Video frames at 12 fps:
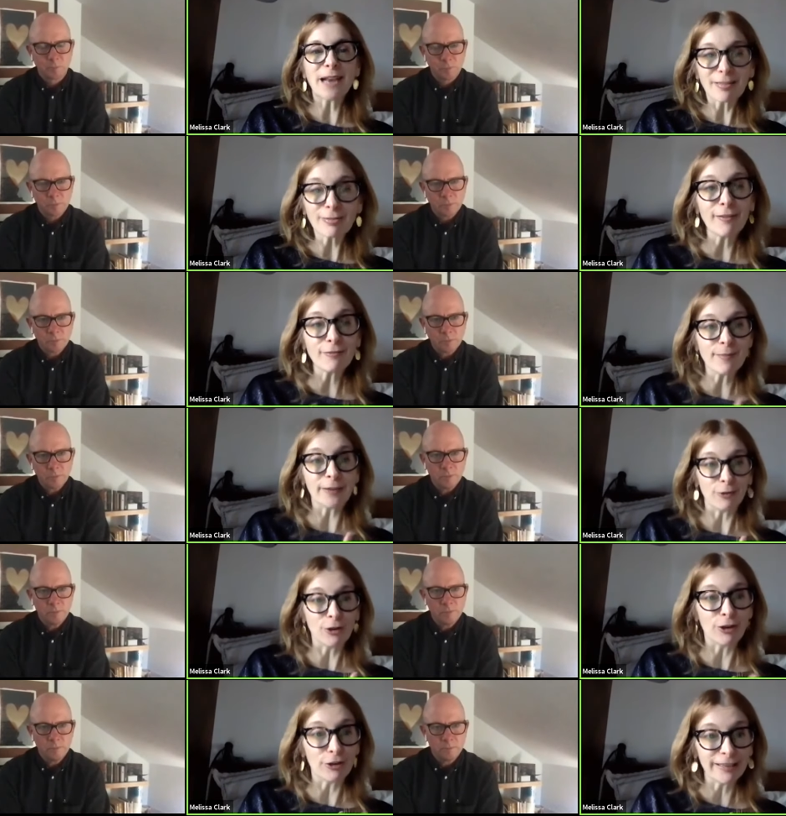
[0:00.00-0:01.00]
Speaker 1: I love my
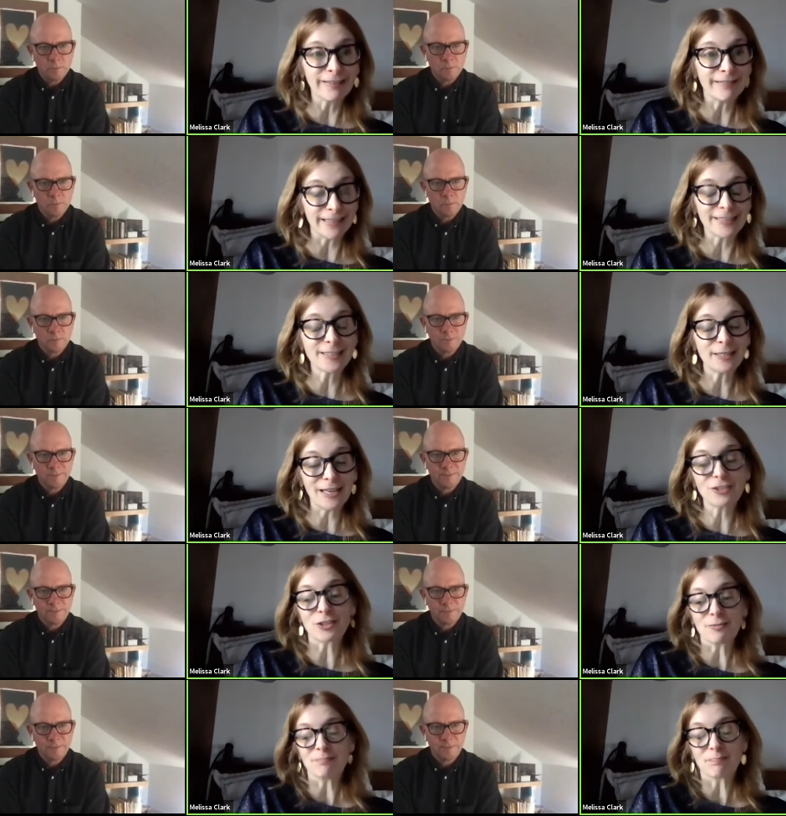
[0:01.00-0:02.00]
own cooking. Like it's gonna
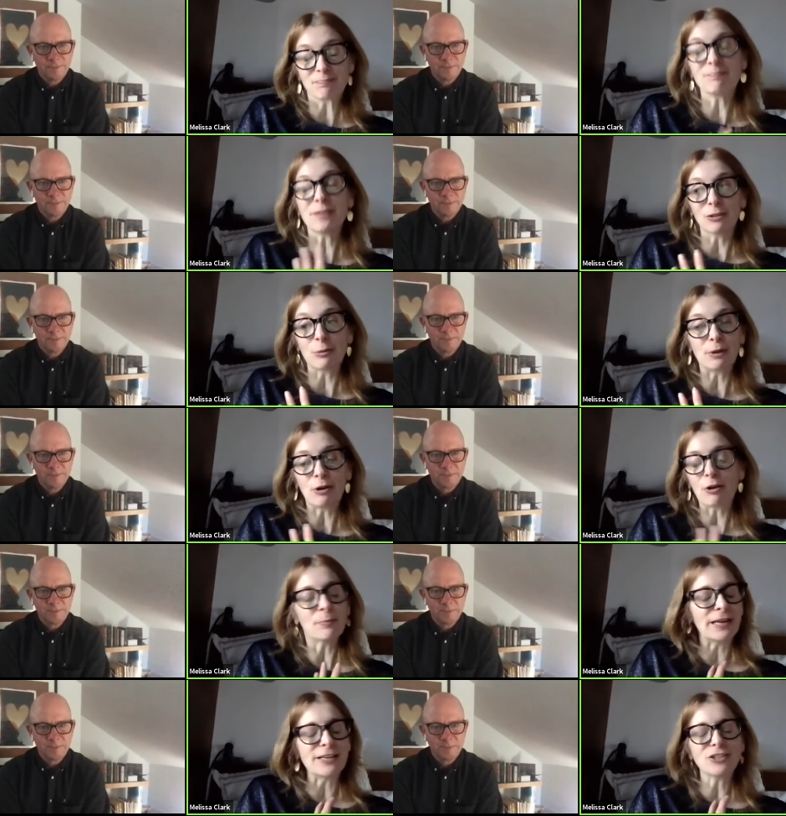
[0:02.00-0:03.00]
actually be a little bit
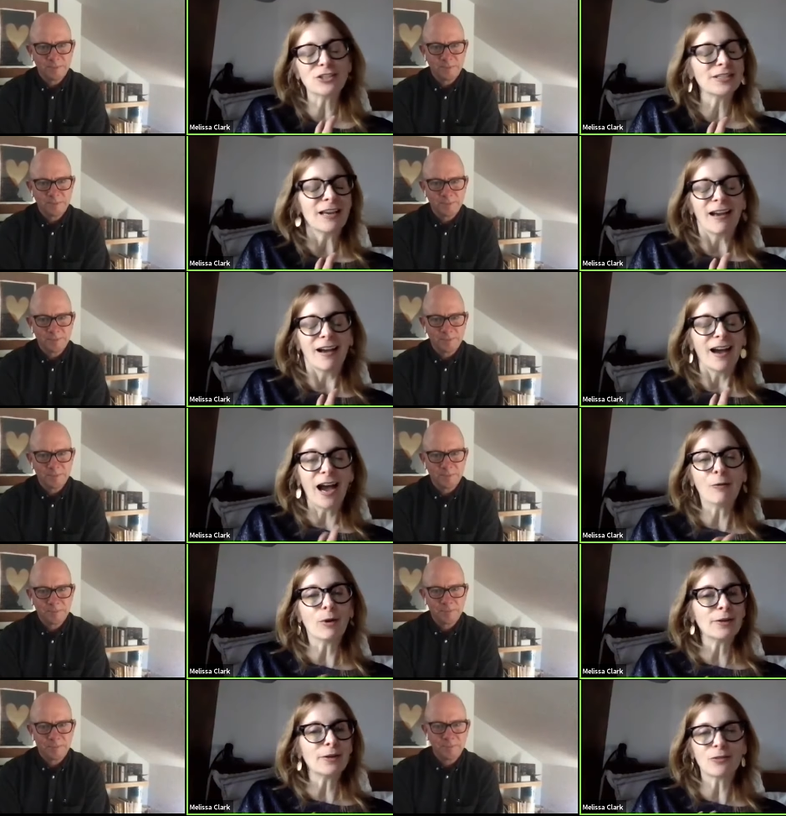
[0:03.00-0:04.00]
hard, but I just, I
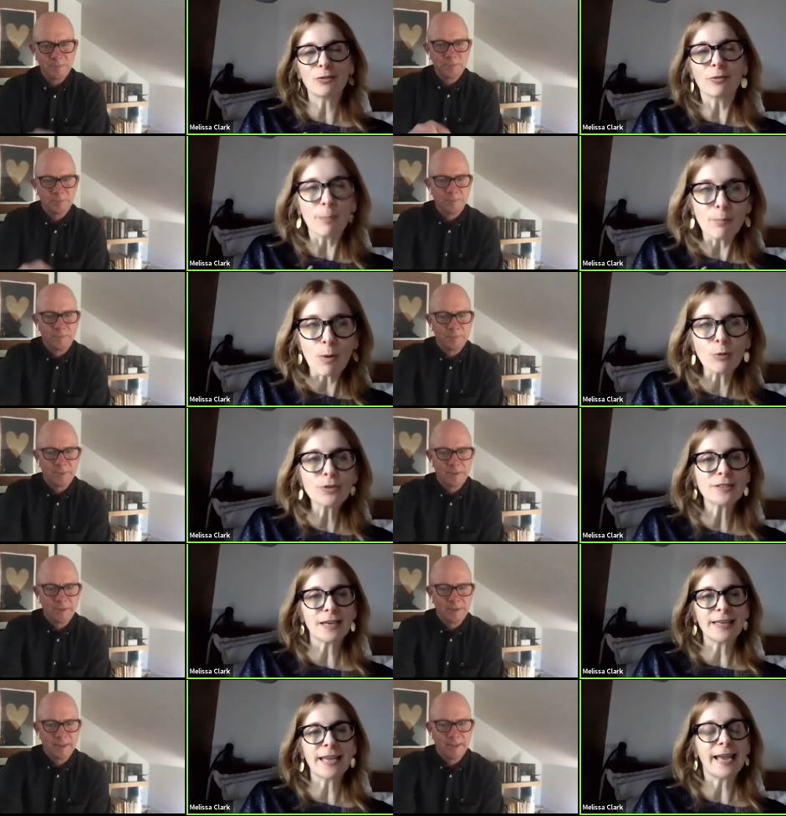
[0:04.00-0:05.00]
wanna do the
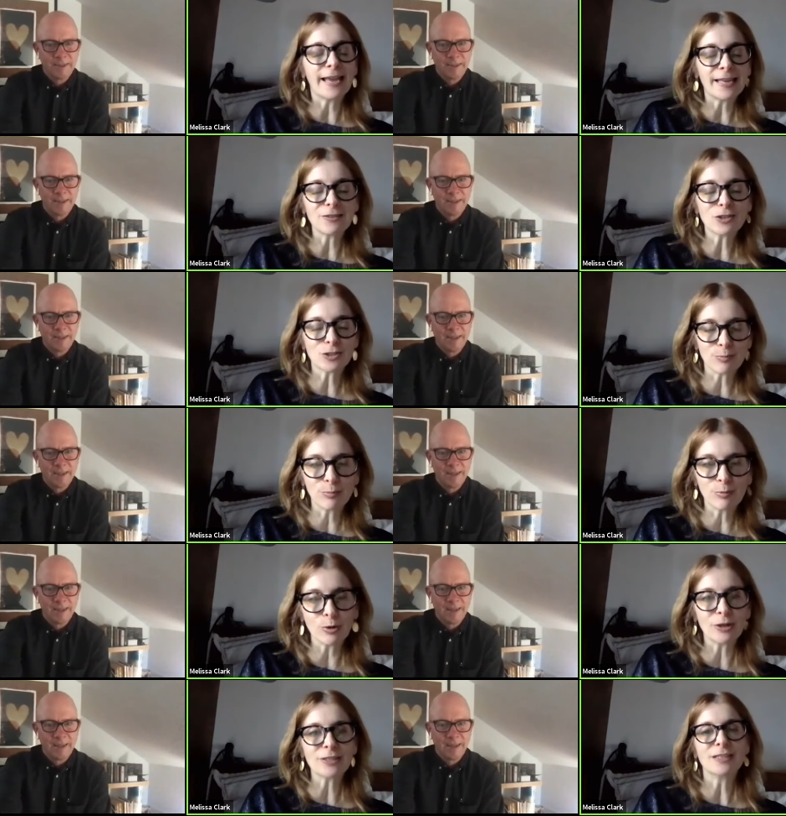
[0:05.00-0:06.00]
most I can to
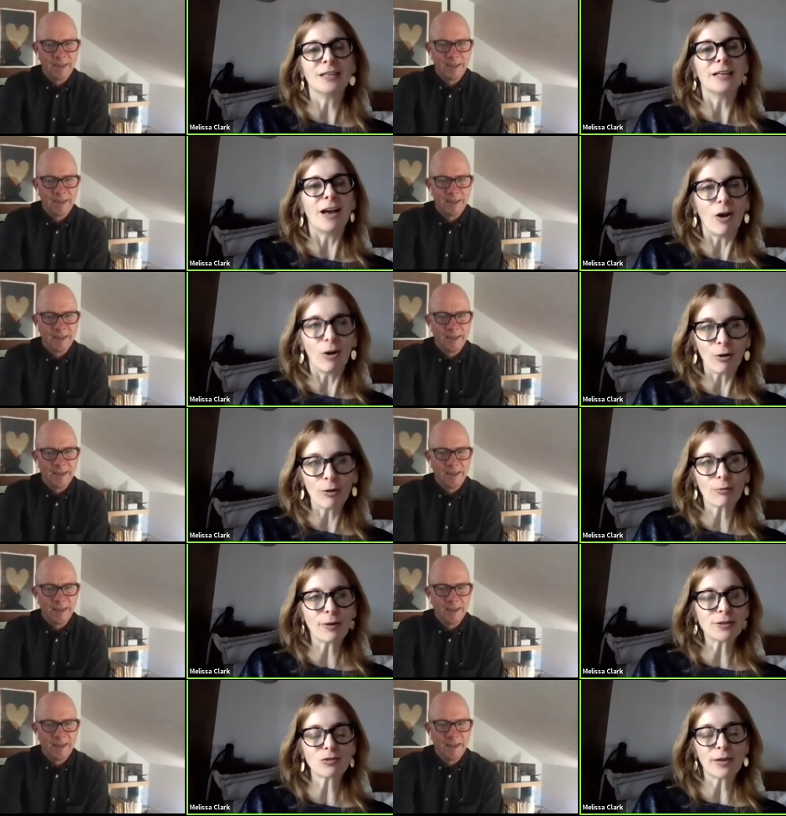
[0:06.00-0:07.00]
support all the
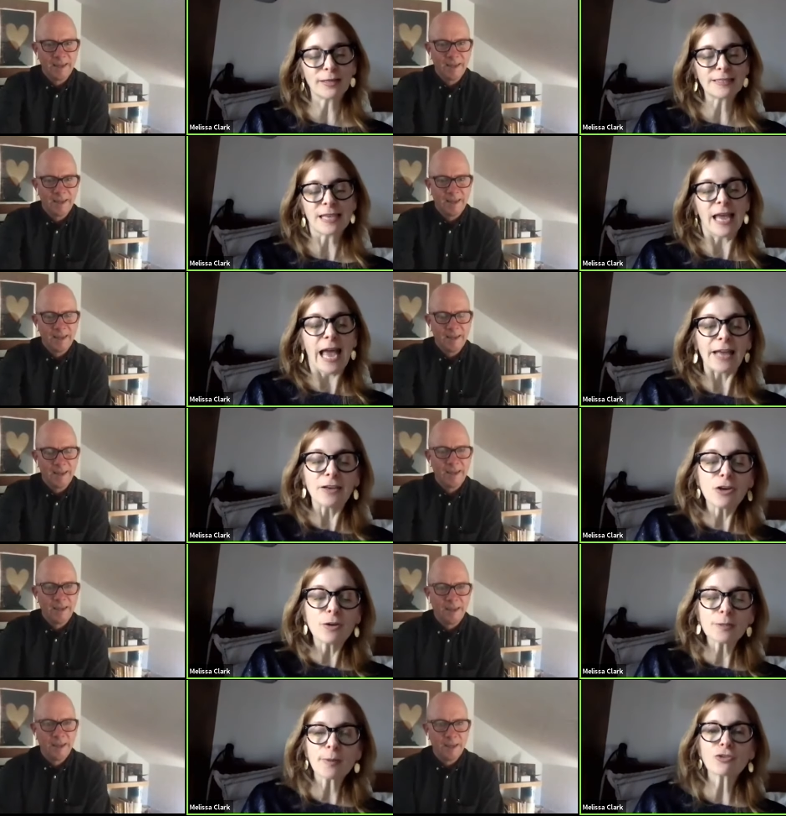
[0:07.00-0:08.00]
restaurants and you
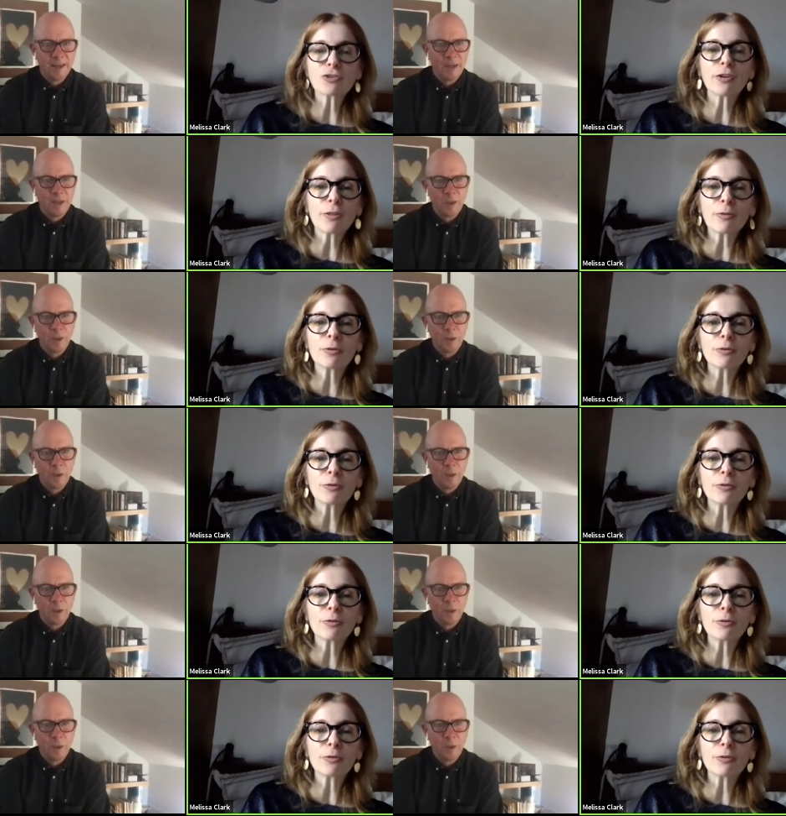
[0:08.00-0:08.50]
know especially though